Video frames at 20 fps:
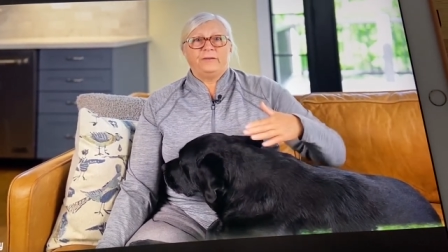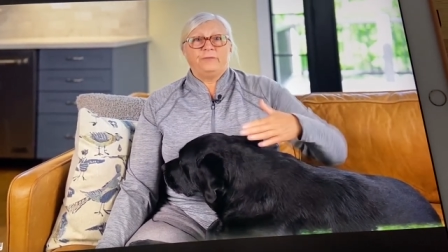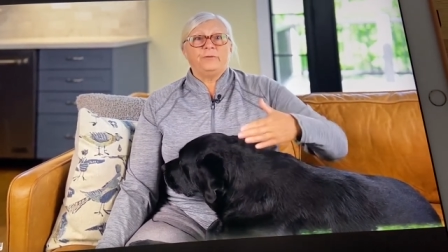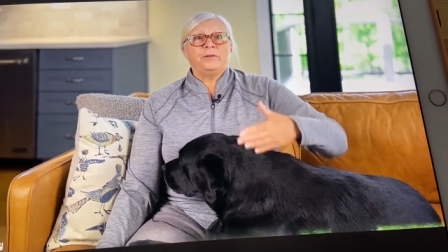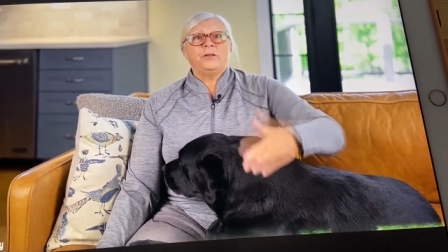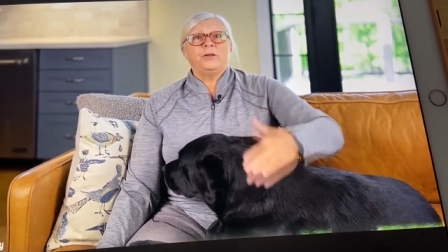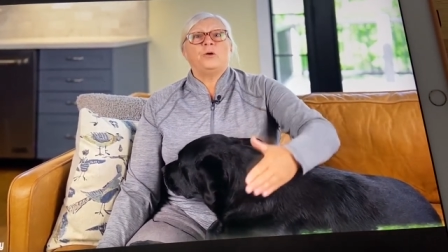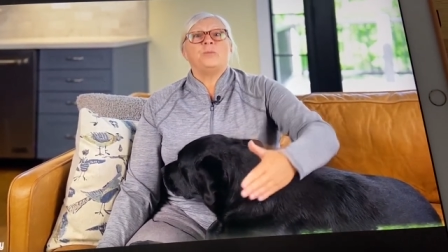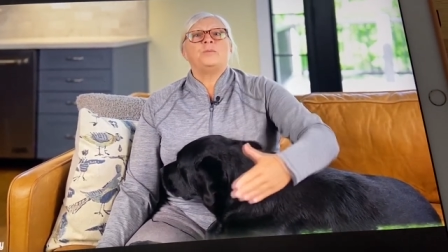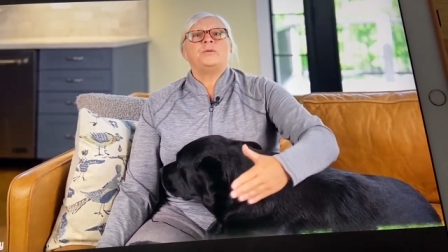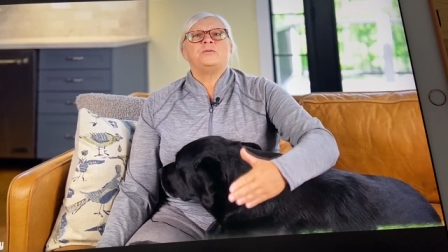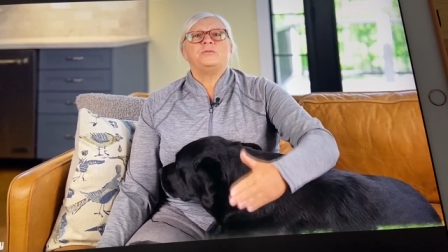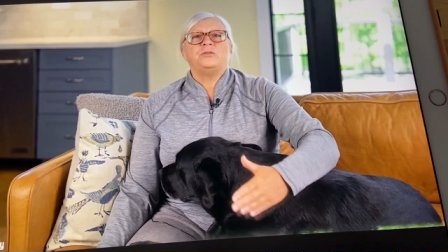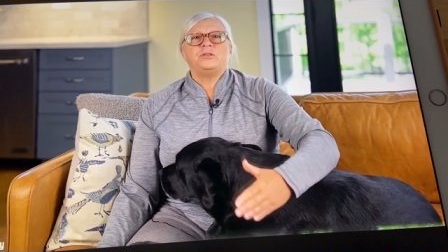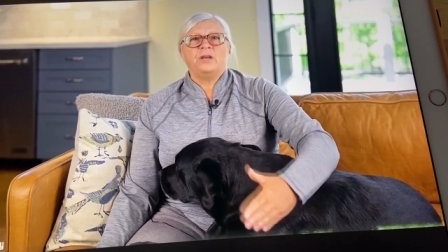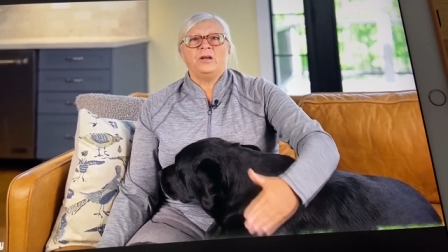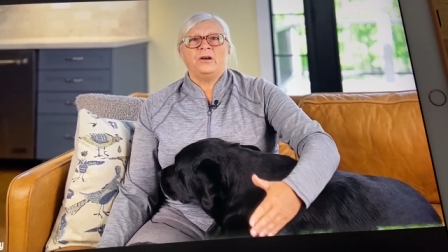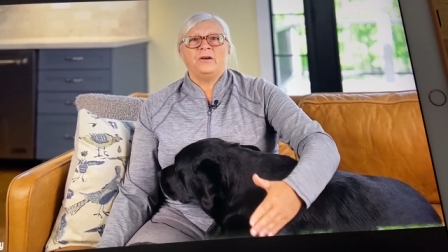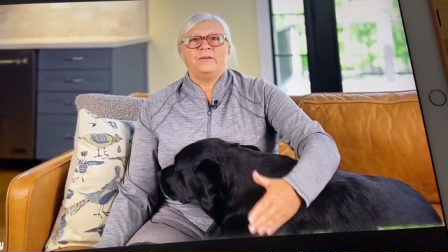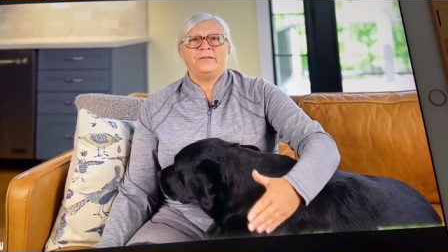and I really hope you
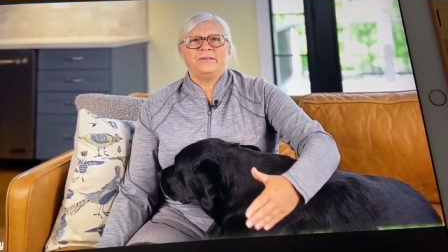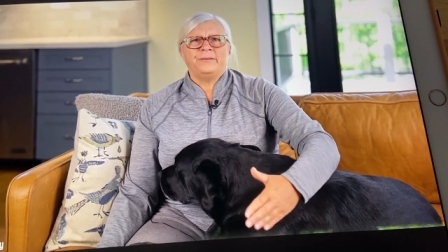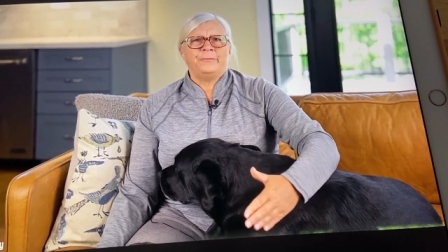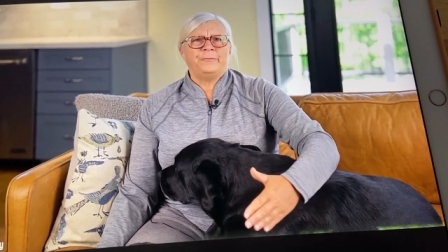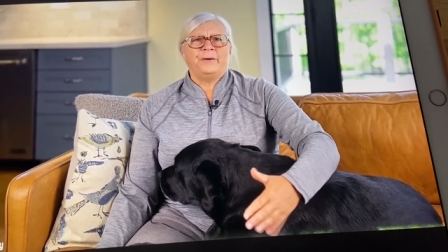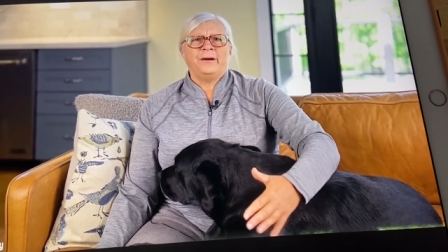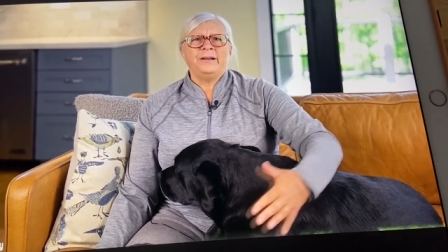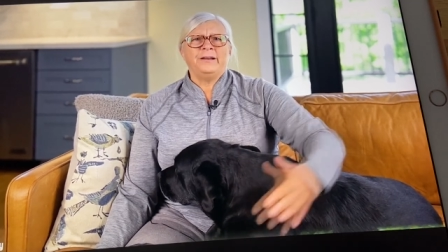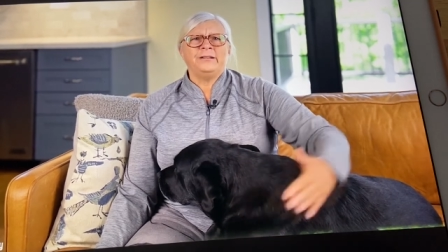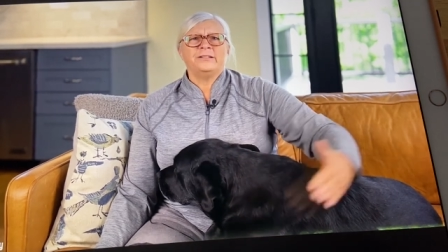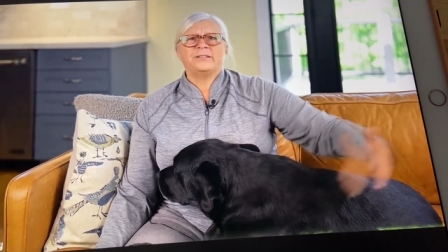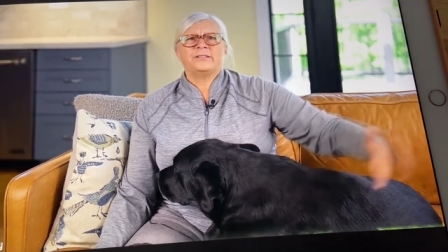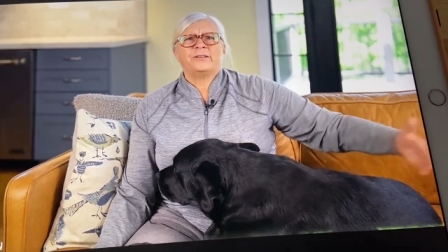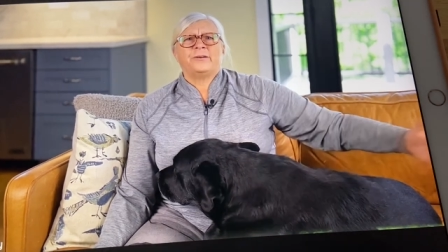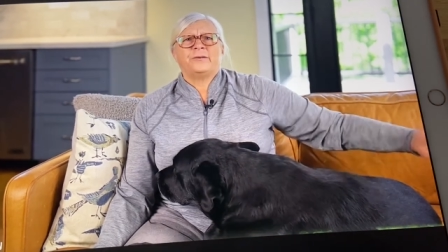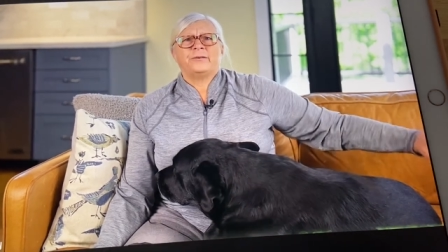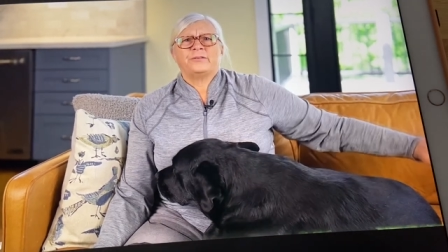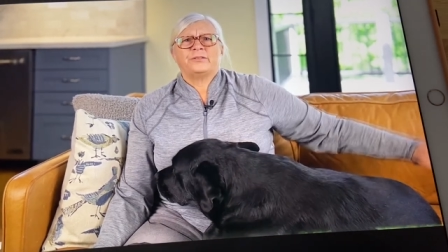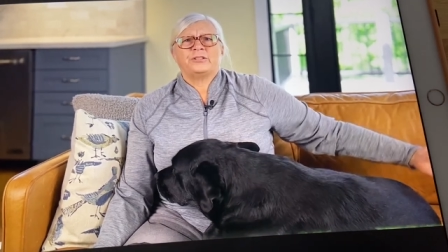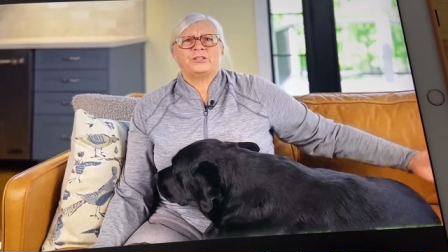don't, then why not just
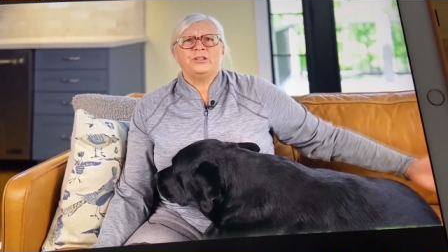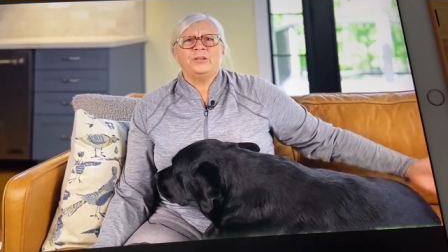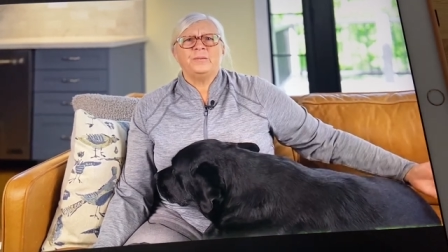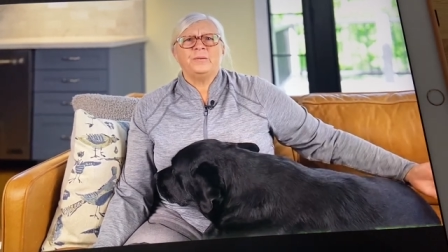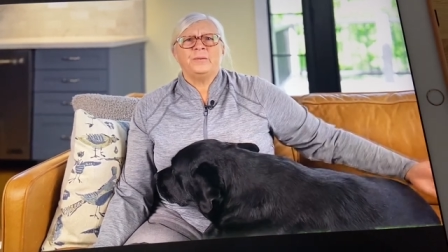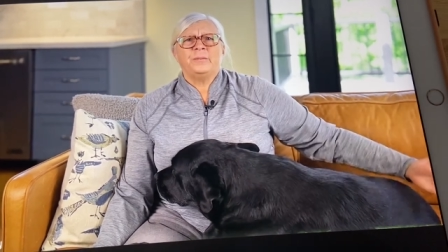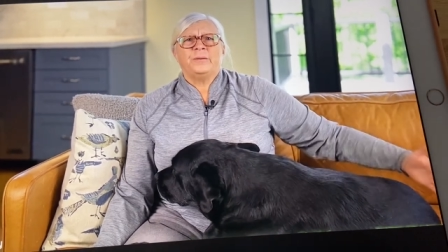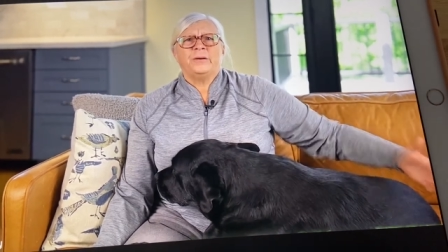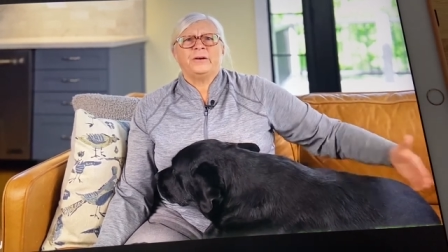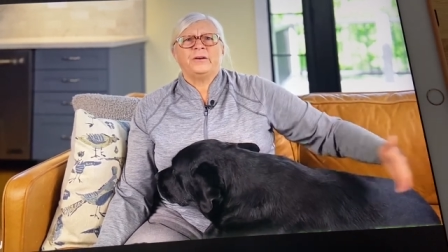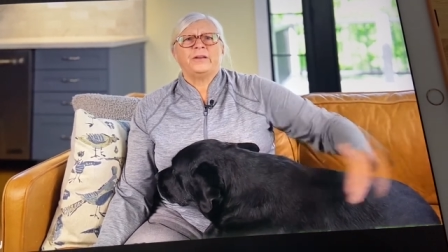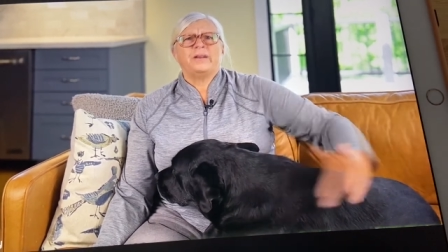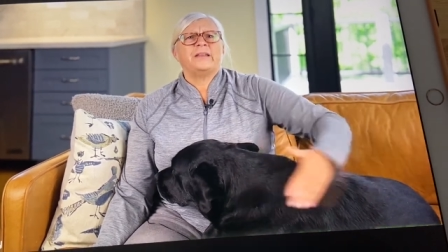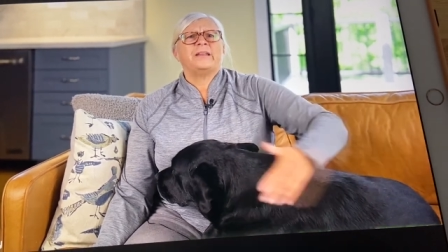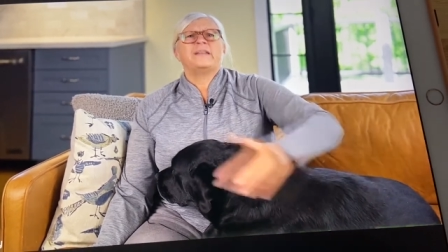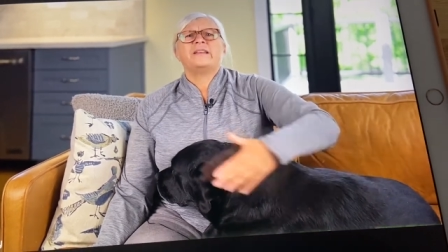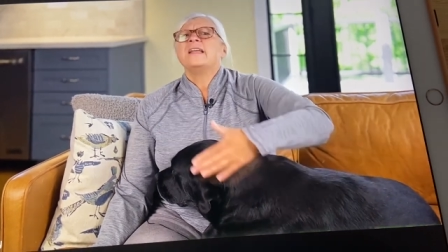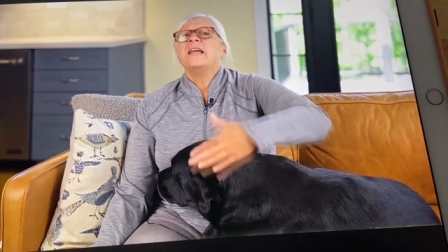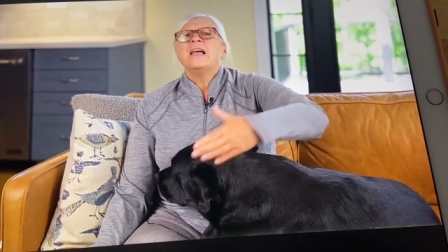go to the supermarket,